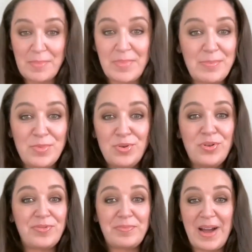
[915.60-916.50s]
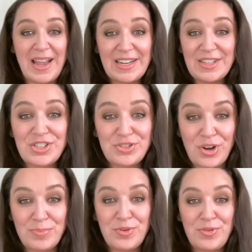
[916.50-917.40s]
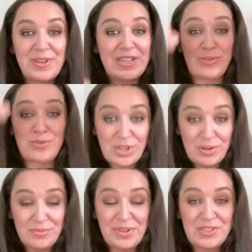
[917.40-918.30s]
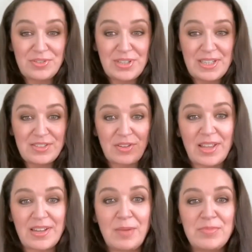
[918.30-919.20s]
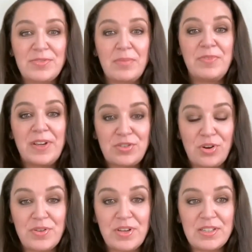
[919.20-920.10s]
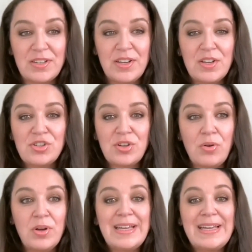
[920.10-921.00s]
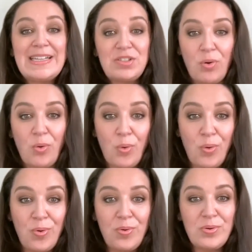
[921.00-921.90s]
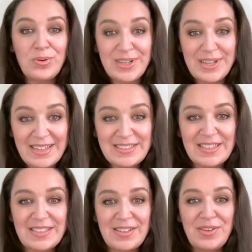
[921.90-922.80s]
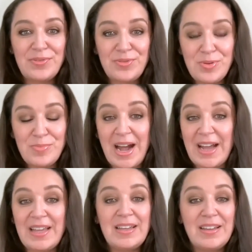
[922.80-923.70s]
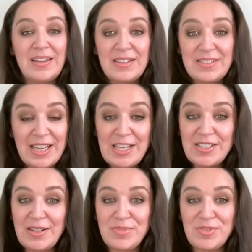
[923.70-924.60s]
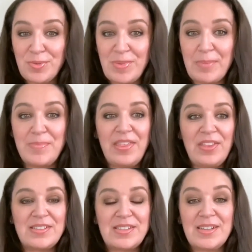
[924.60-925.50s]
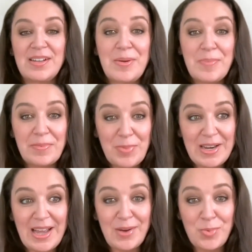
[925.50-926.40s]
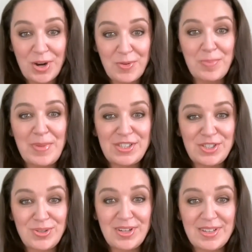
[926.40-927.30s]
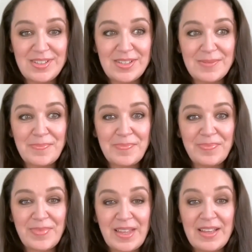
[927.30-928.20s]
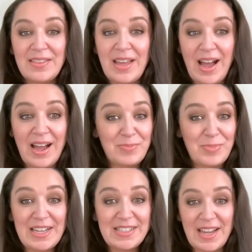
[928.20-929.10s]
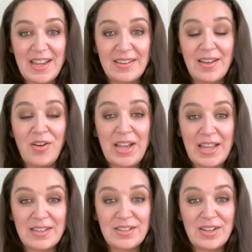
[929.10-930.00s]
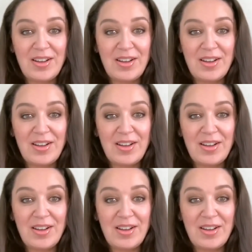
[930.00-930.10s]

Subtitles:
My move, my EnergyJoy move is also Victory. So that comes from Victorious. So it's all connected through my systems, through my methods. When I work with my students, when I say, okay,